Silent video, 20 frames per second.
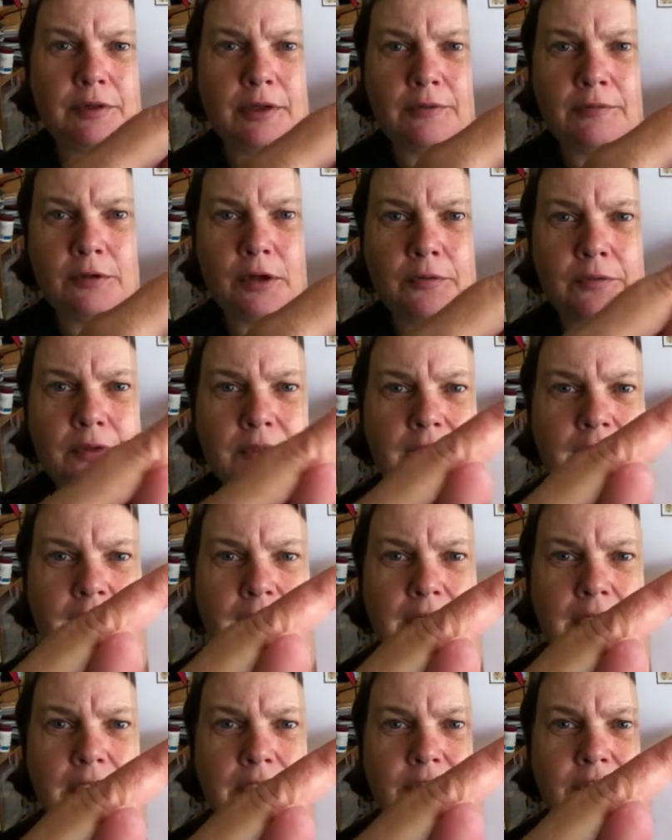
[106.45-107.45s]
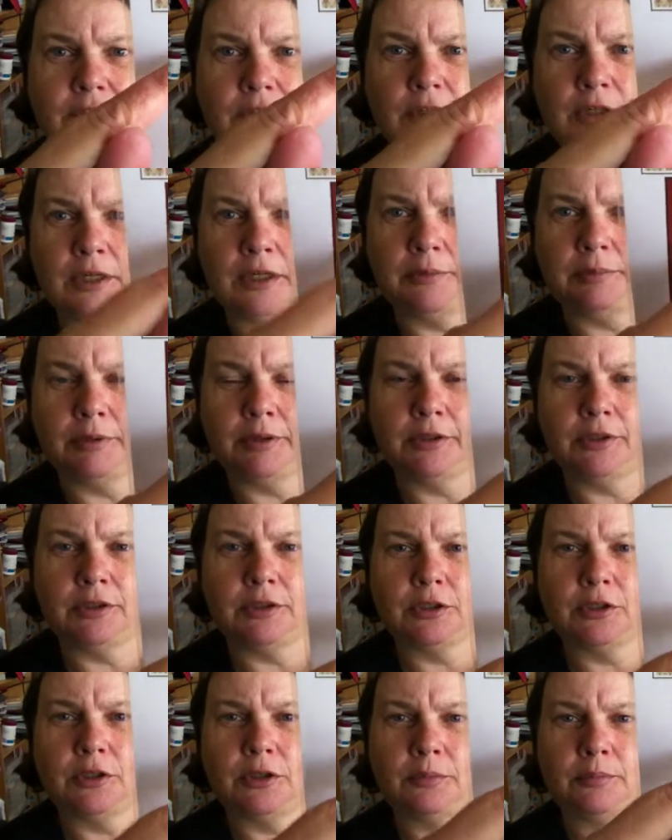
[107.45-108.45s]
I've got the candy stripe at the
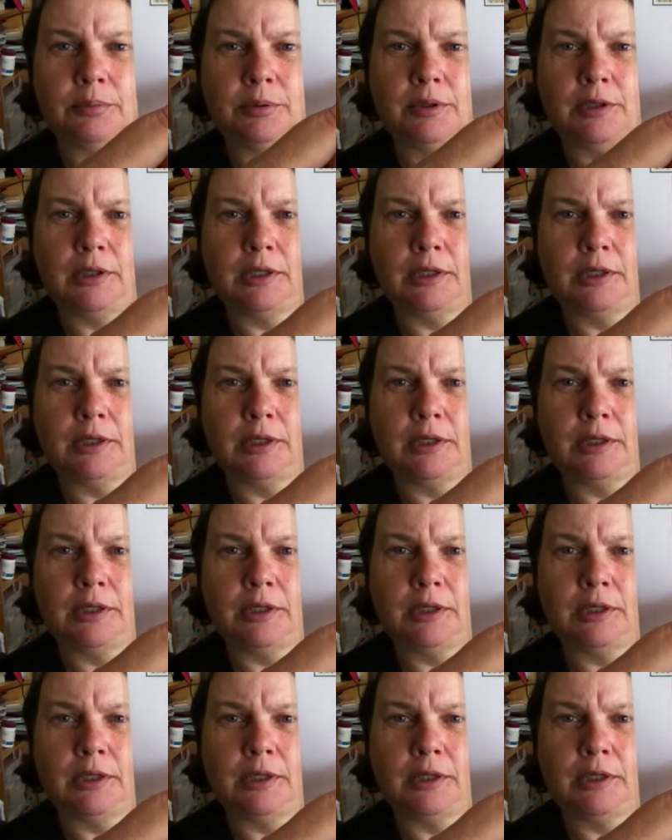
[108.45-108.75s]
top.